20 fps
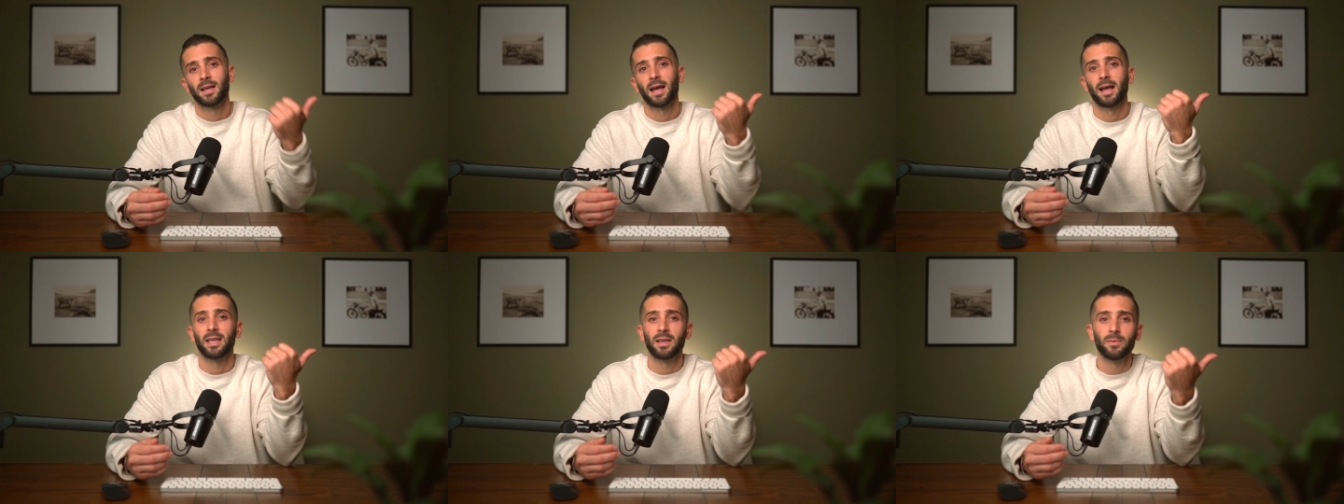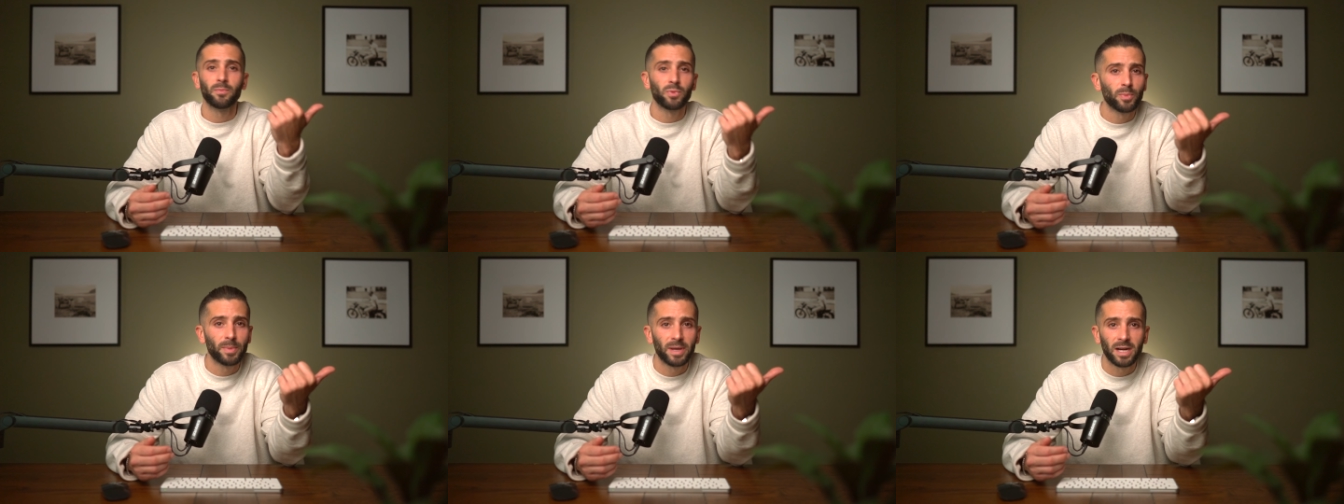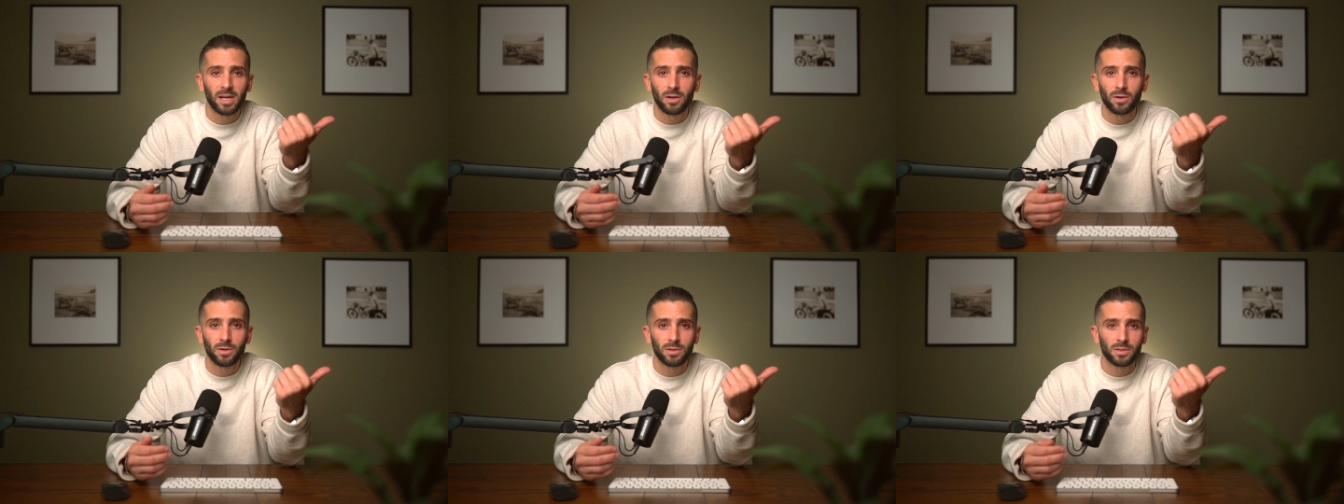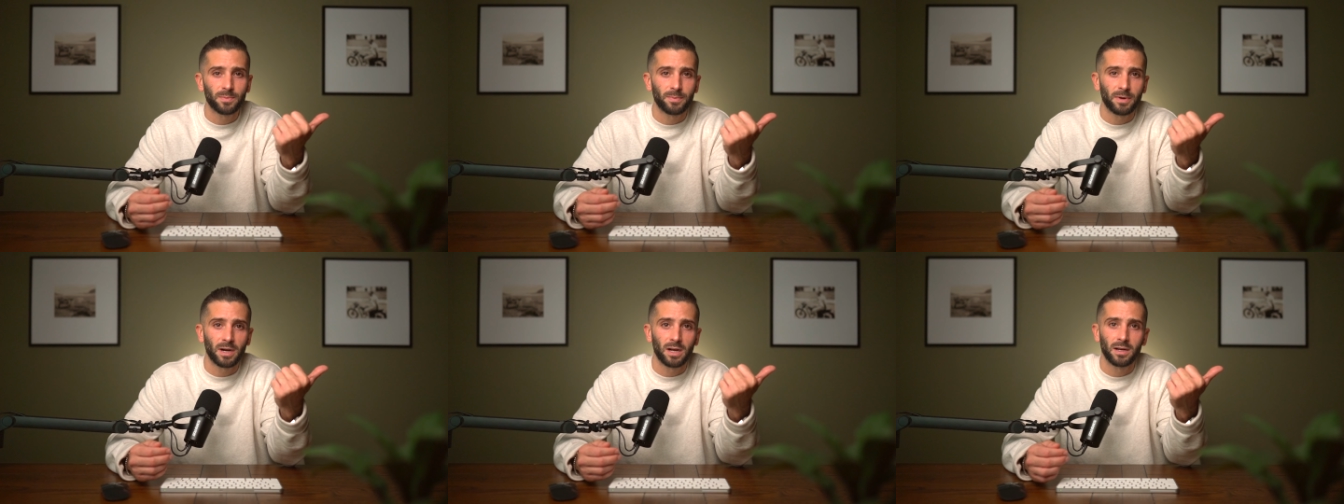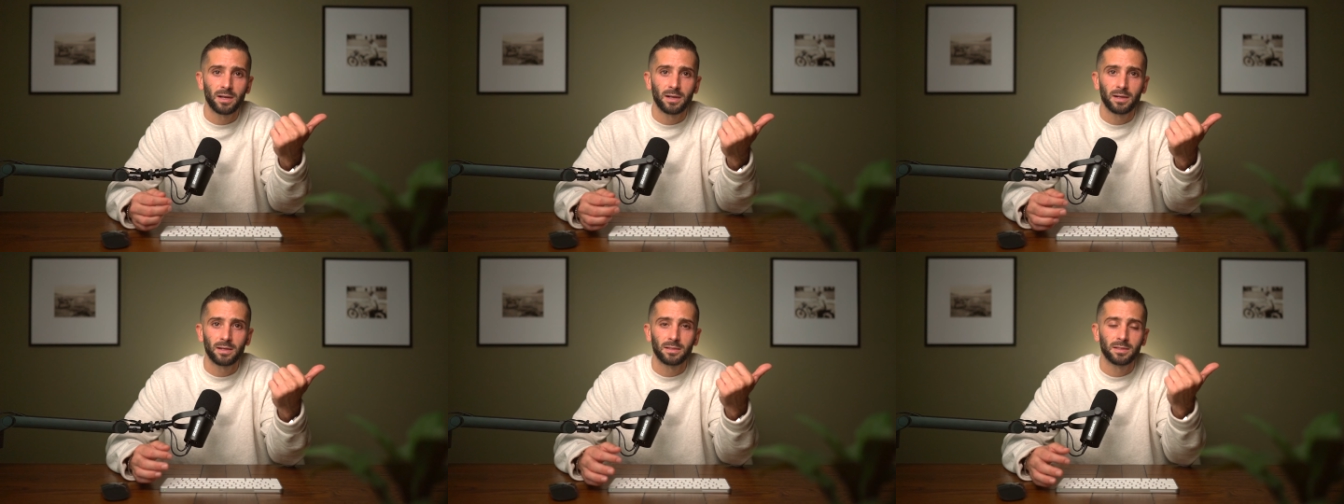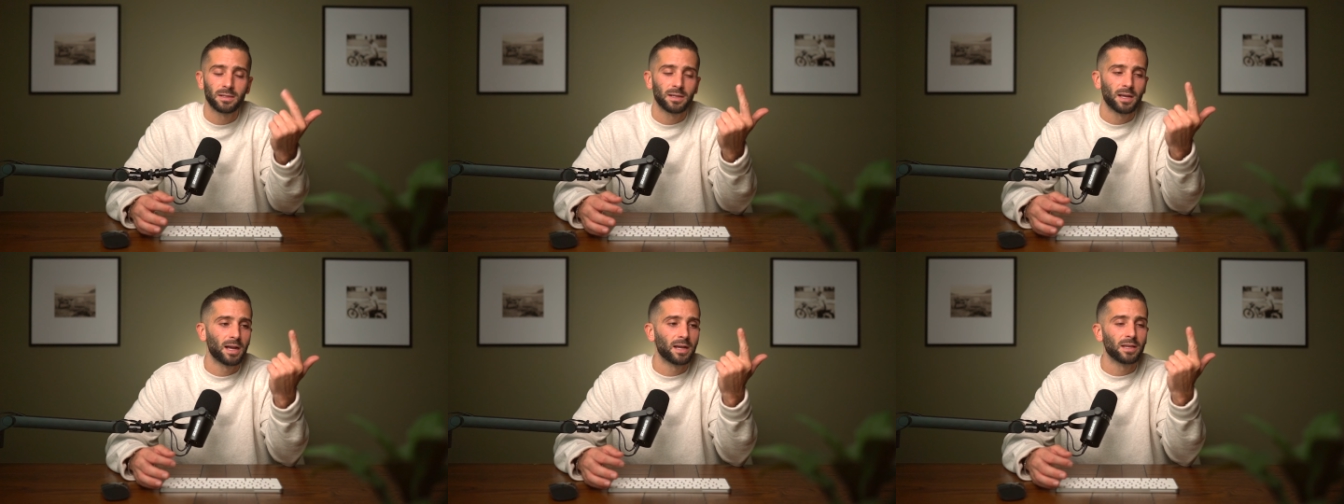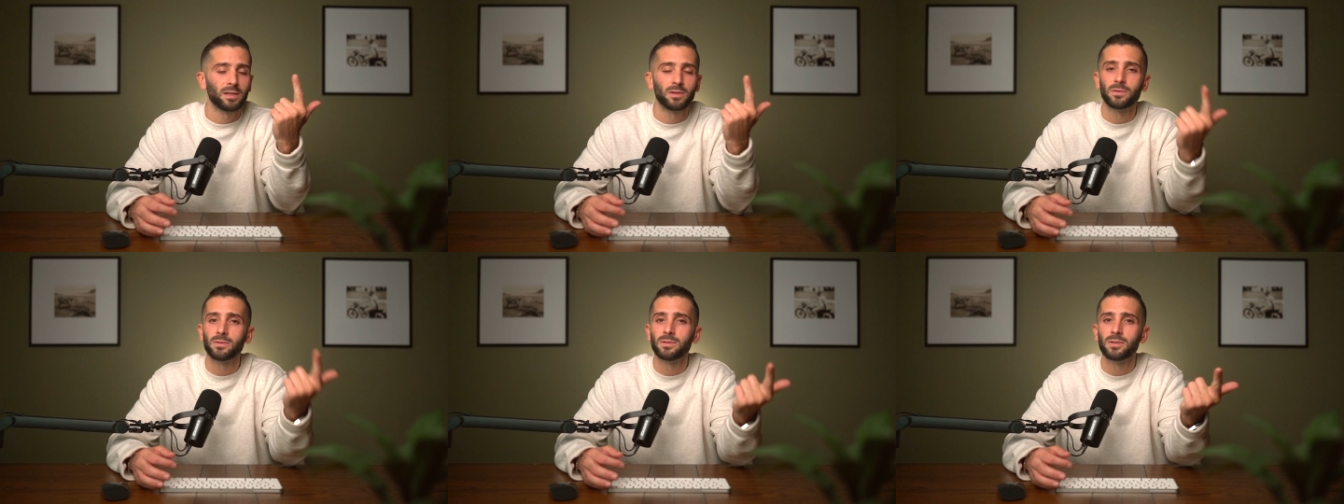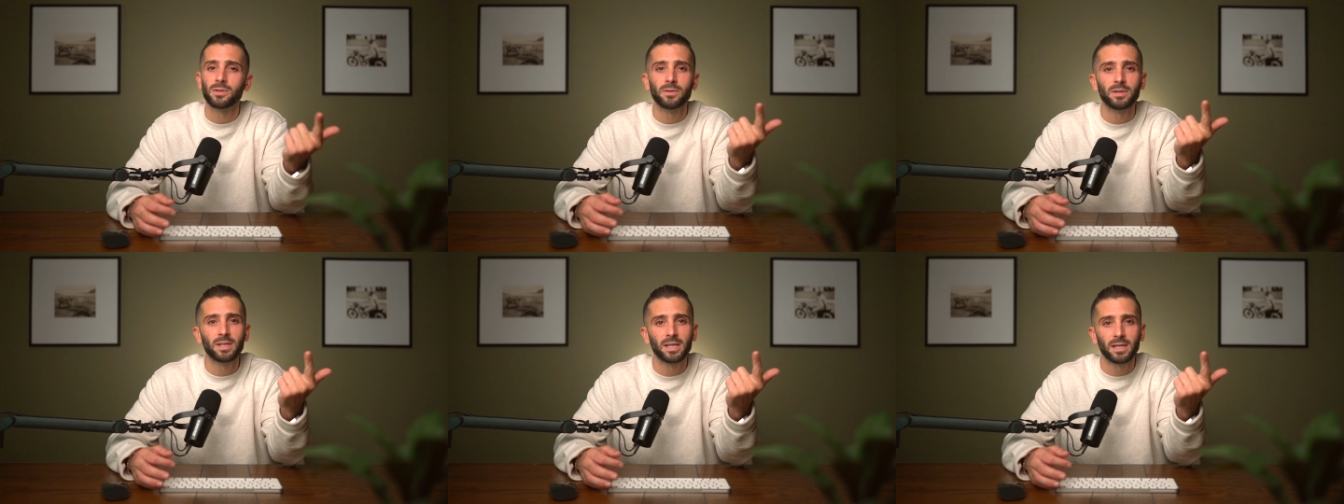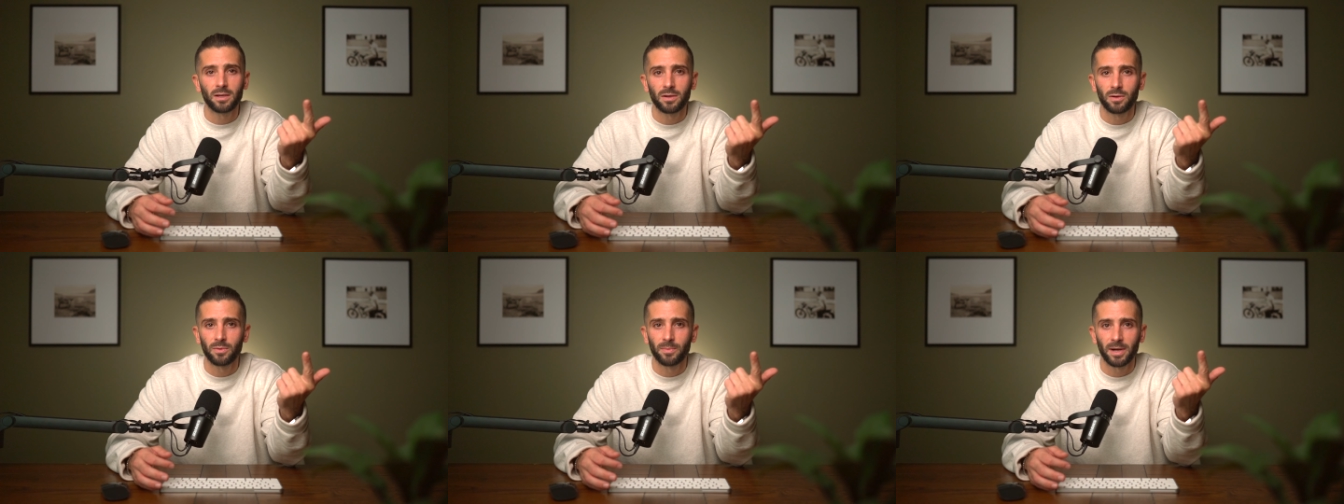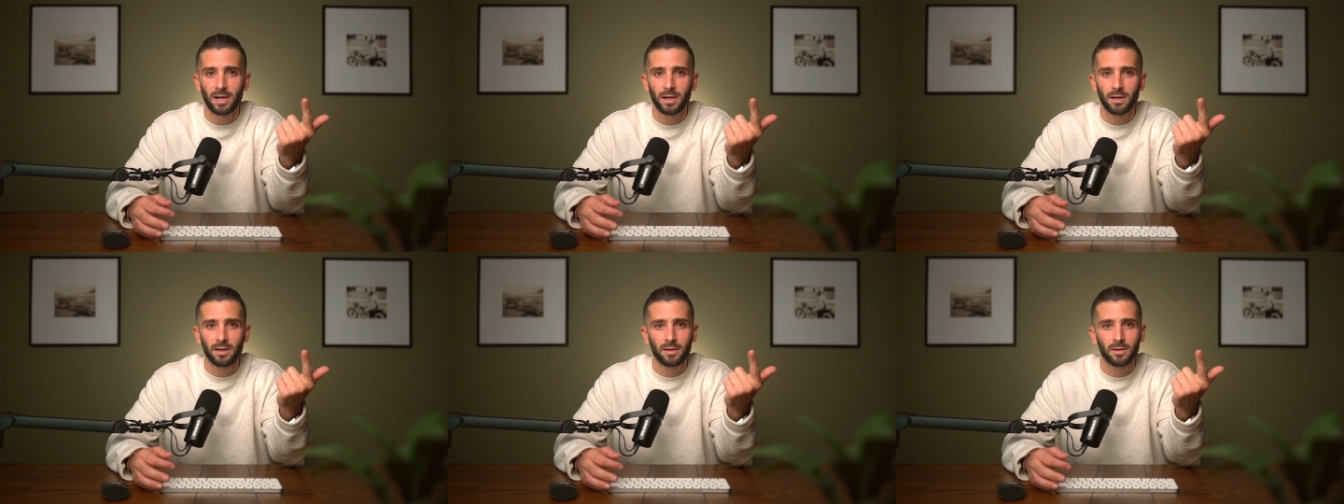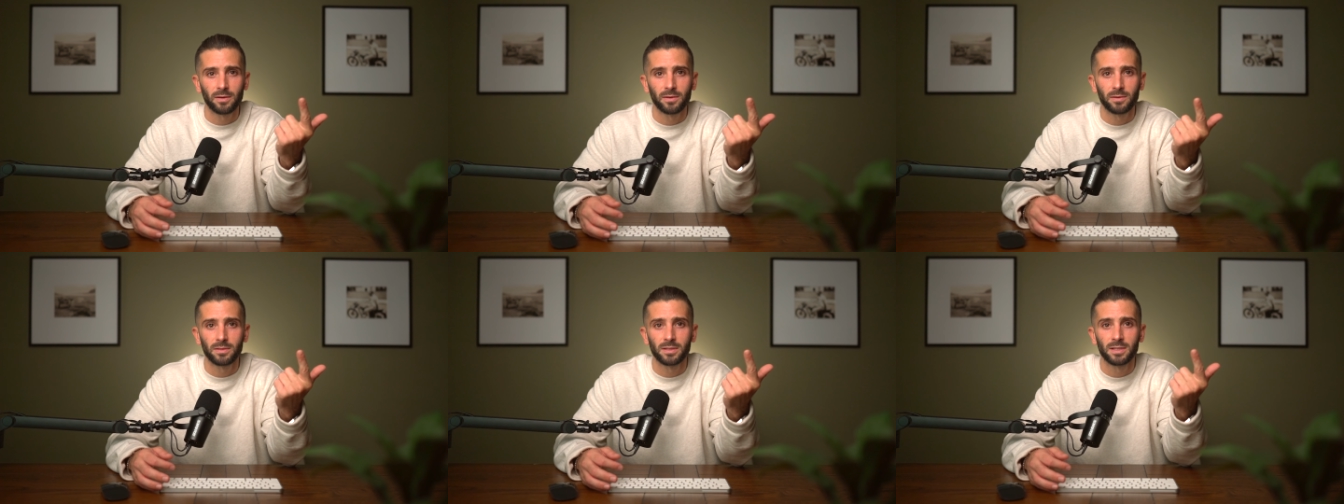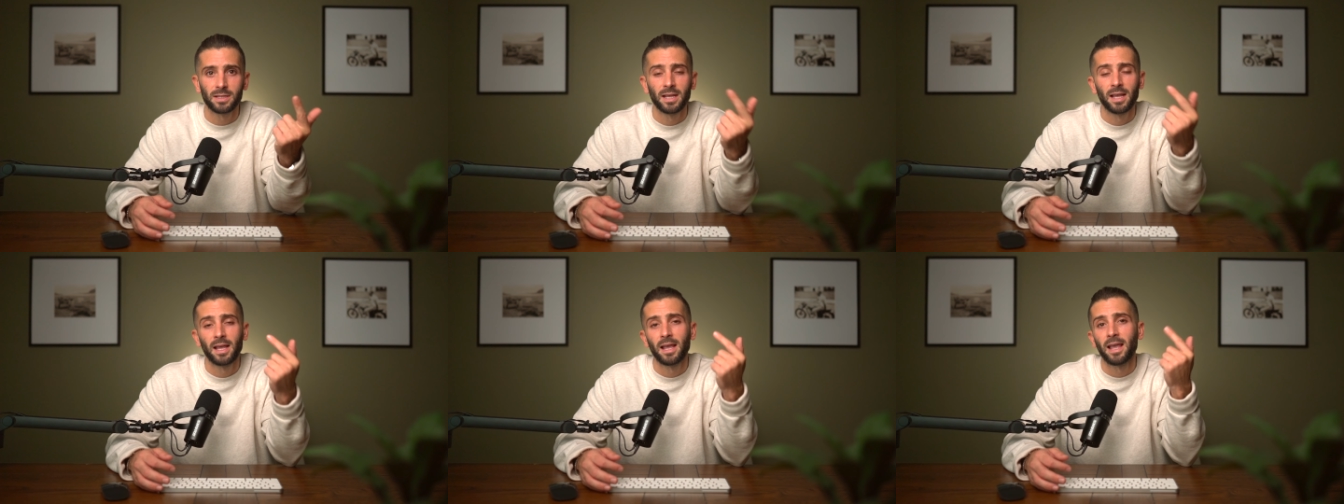I implement a ghost product, I use unique coupon codes,